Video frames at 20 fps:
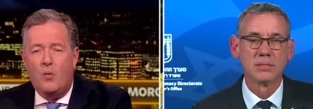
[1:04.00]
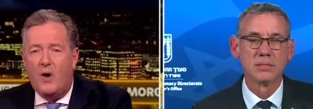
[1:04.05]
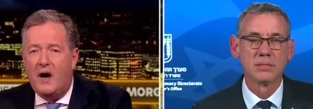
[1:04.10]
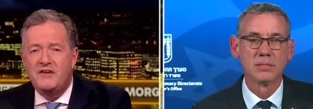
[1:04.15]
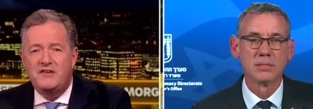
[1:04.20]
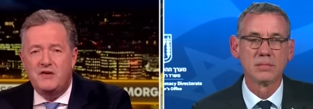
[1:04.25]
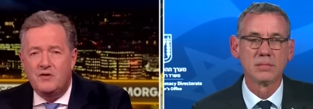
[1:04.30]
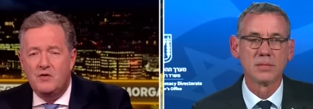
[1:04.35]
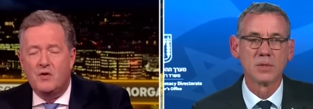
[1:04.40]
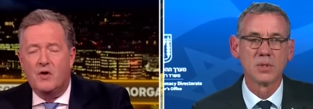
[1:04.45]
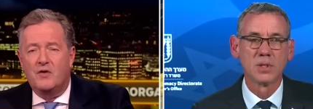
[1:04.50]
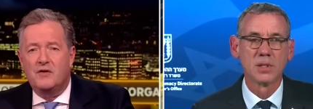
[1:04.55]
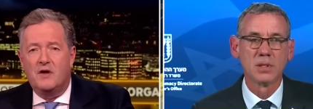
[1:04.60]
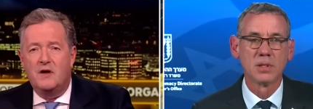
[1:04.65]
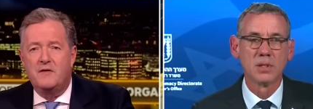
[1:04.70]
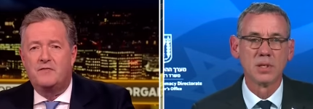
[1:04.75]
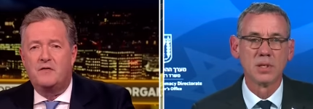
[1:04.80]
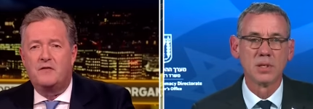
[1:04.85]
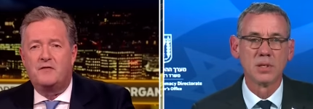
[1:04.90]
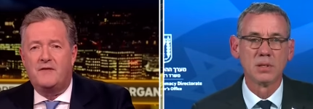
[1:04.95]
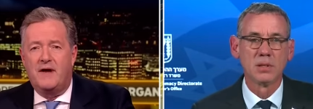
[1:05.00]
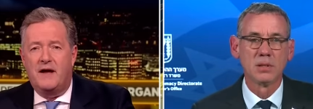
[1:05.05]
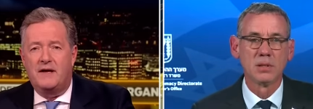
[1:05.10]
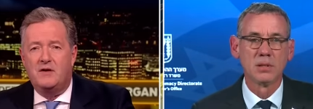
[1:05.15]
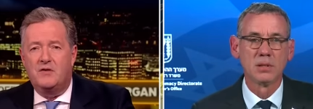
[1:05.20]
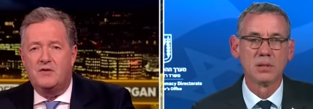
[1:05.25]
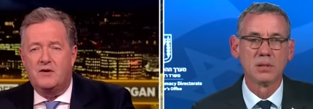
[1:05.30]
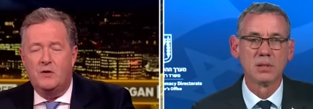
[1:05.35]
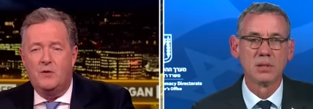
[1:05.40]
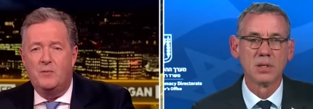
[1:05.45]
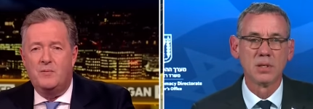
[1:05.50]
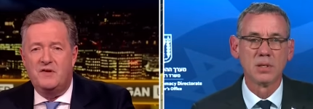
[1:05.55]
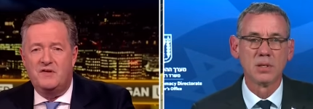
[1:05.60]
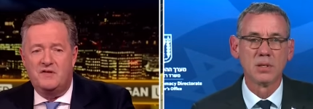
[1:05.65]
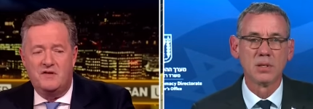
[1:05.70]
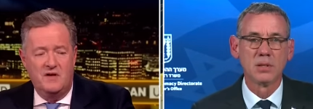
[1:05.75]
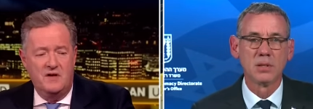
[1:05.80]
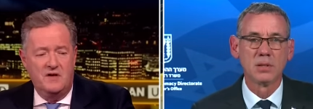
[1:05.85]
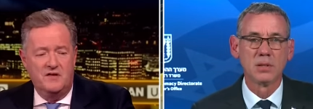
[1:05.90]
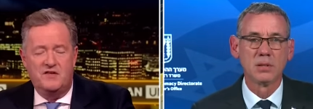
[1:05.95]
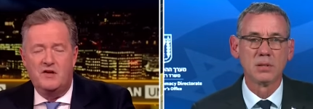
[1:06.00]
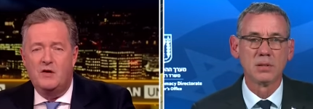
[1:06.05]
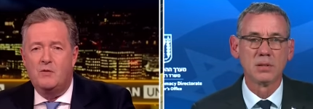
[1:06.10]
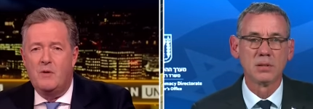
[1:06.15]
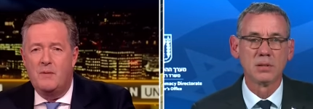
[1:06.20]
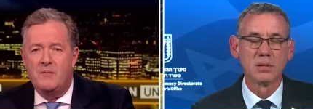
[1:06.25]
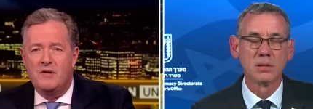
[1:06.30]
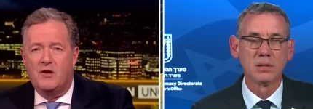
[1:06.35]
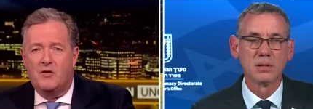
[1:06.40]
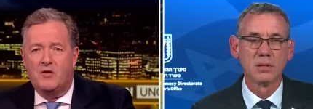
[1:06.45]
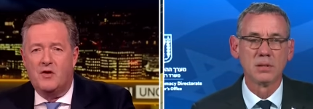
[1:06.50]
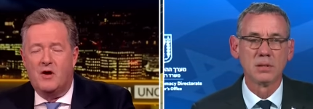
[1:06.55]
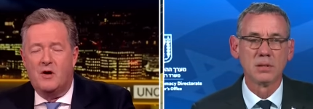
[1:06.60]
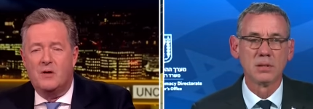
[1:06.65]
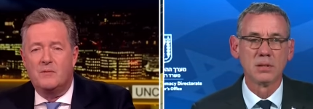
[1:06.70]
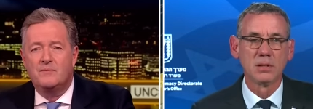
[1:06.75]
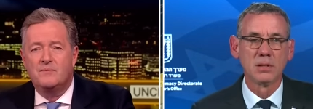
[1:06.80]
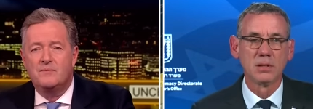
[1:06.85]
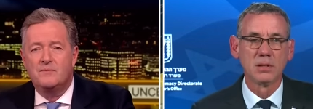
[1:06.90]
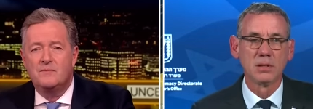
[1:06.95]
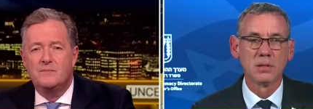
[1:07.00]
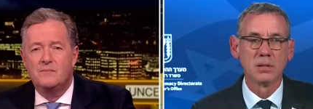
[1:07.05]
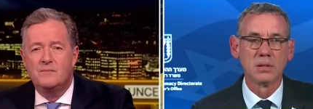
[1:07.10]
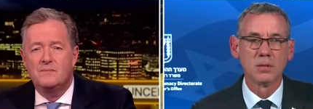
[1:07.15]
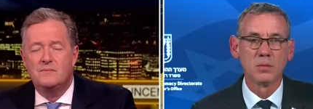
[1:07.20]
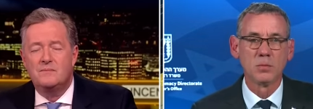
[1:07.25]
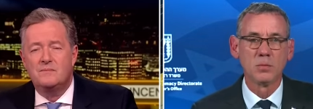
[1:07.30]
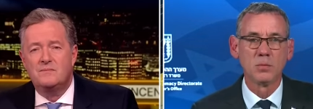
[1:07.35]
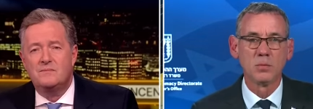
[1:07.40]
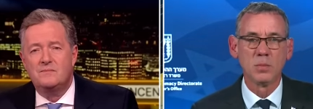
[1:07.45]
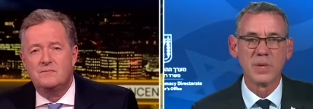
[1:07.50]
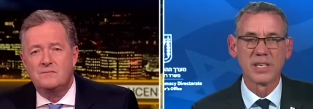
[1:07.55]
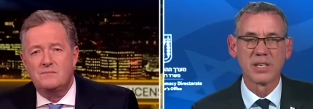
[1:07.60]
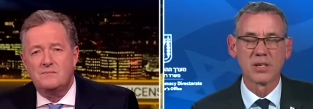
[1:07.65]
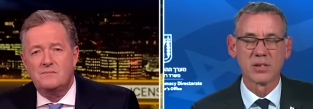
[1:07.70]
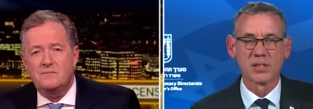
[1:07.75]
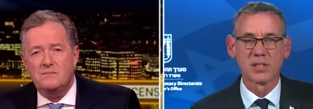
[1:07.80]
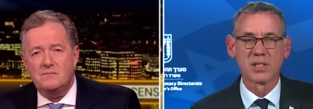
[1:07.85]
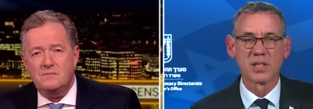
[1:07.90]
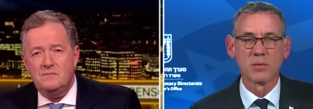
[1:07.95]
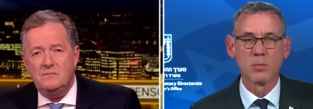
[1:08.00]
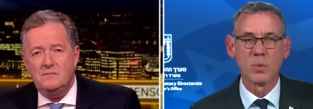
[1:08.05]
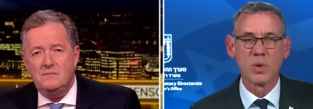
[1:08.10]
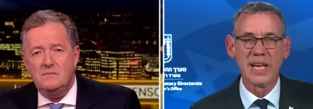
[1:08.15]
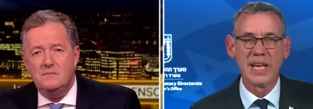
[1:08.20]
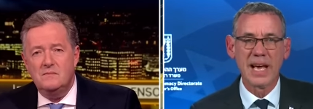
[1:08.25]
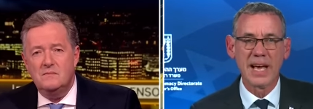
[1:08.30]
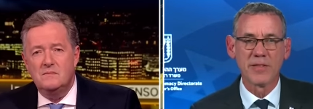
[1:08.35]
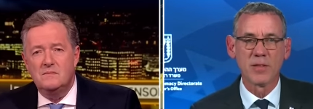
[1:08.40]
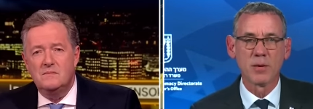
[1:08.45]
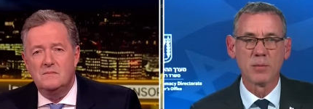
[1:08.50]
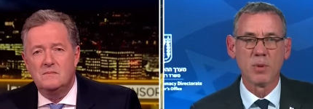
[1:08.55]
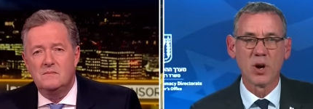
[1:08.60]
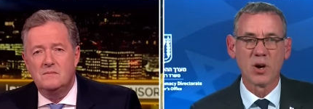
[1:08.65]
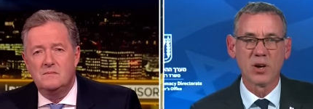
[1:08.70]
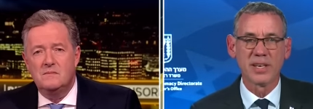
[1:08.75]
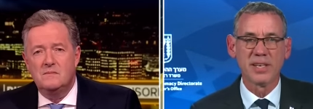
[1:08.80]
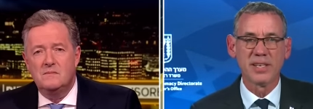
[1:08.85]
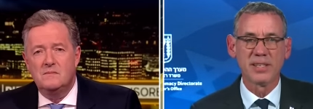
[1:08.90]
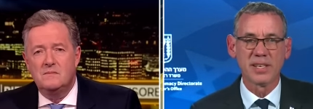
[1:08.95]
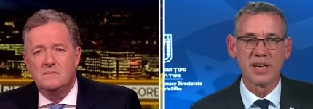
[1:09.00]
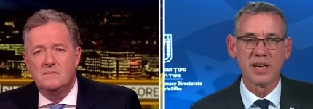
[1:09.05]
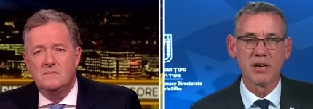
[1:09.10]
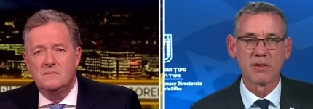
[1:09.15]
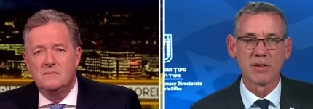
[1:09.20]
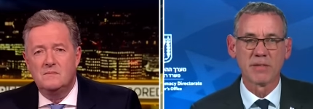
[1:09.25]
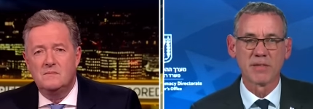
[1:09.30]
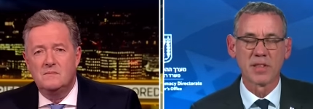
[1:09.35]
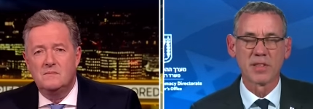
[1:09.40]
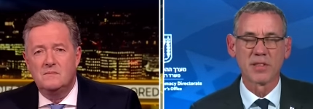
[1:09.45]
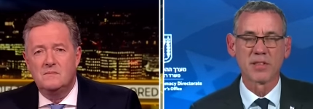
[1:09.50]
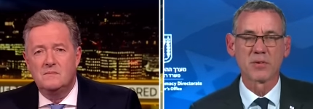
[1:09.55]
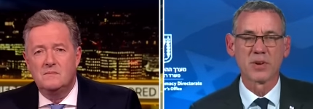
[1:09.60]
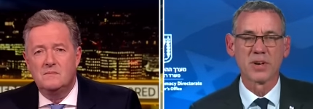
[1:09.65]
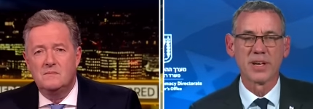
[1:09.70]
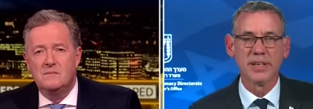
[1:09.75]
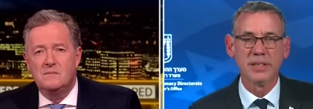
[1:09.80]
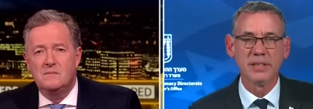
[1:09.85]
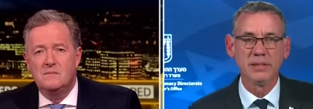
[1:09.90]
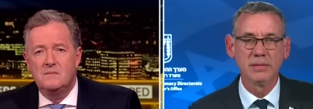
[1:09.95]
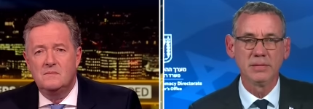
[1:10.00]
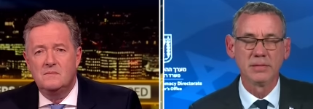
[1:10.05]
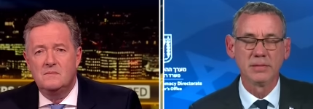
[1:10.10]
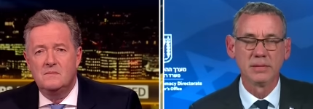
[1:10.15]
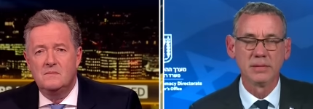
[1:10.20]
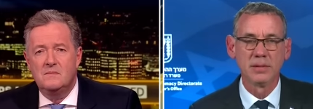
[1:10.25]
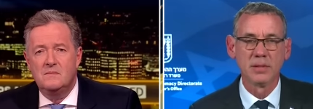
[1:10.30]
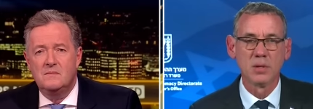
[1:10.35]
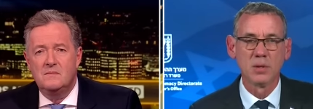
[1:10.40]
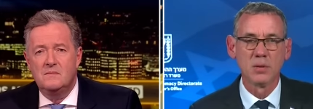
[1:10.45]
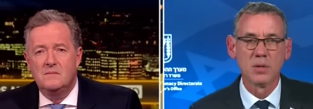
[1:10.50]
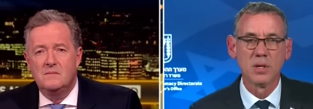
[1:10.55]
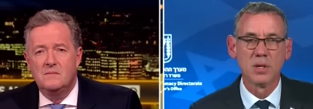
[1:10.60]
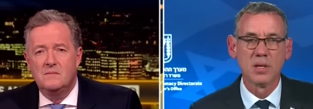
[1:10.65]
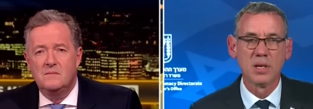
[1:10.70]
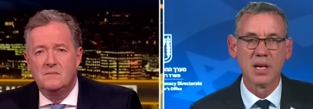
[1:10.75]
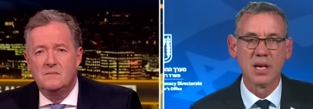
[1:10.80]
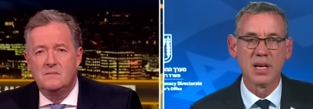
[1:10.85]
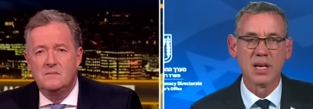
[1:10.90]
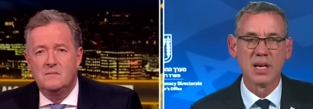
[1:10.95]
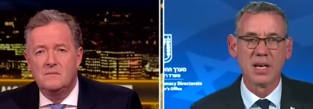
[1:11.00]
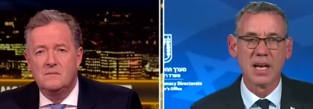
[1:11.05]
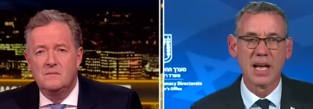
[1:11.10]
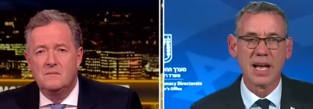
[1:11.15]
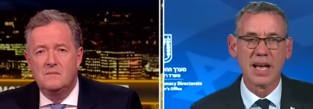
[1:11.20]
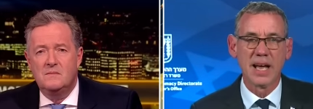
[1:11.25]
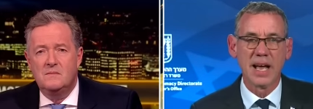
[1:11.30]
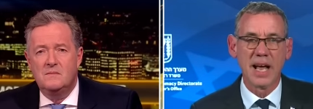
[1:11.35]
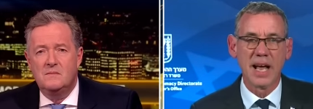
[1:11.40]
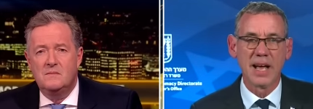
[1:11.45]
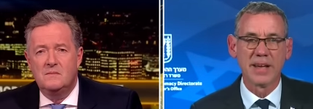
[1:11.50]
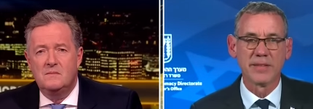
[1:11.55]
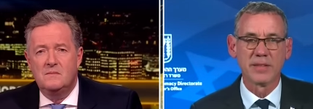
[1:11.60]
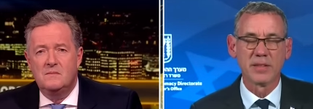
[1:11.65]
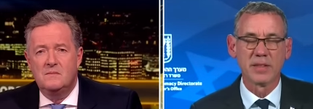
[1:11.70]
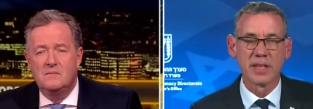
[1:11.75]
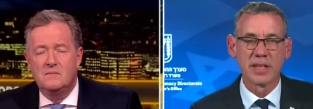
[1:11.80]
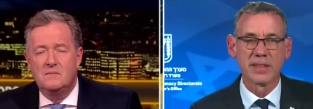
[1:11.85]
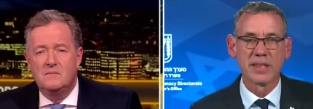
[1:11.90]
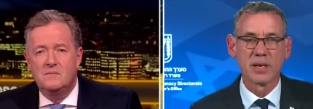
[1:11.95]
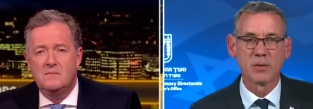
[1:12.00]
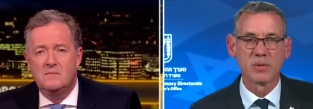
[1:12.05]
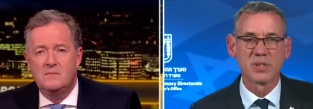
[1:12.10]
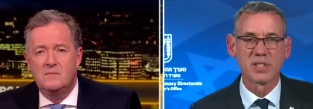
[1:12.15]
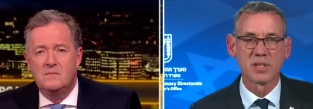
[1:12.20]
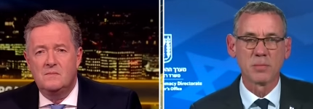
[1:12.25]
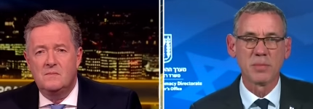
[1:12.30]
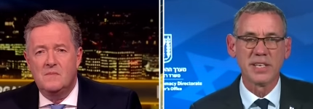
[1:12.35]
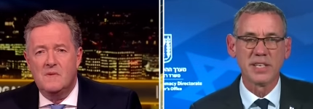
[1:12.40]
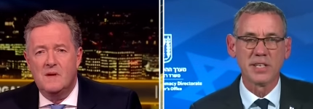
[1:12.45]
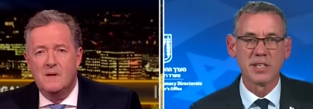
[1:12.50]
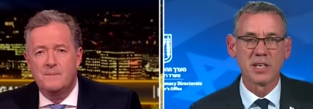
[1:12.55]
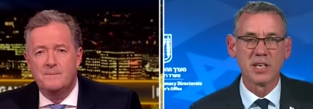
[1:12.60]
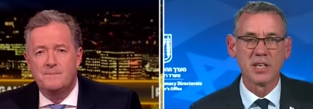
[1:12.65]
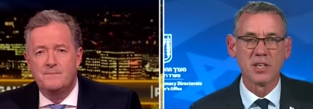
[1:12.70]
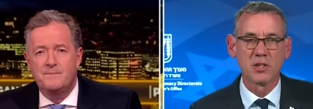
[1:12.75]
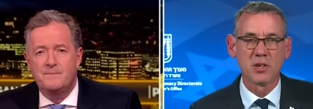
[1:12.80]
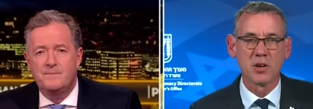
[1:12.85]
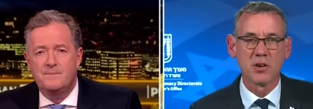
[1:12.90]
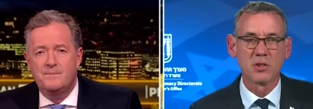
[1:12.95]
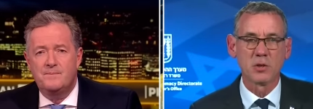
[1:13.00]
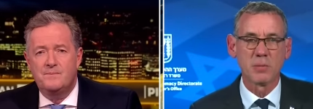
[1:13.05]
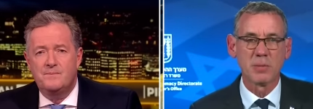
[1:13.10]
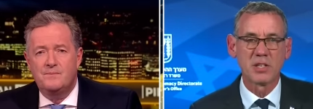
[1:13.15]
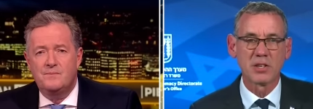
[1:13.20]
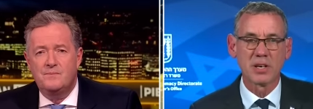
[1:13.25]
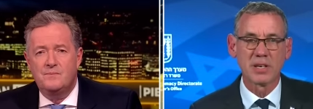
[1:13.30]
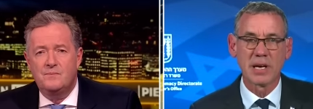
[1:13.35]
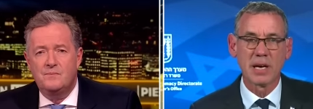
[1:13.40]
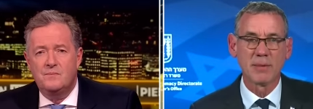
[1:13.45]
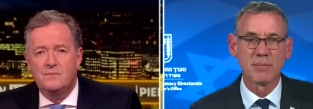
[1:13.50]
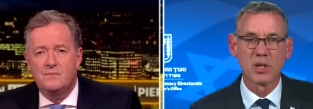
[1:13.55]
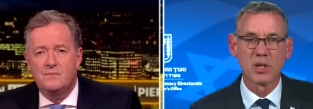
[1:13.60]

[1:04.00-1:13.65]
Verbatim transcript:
Speaker 1: Why do you not know for a fact you killed these two women or not?
Speaker 2: Because we had the bodies here of the three. Uh, and there was immediately shown to be. true.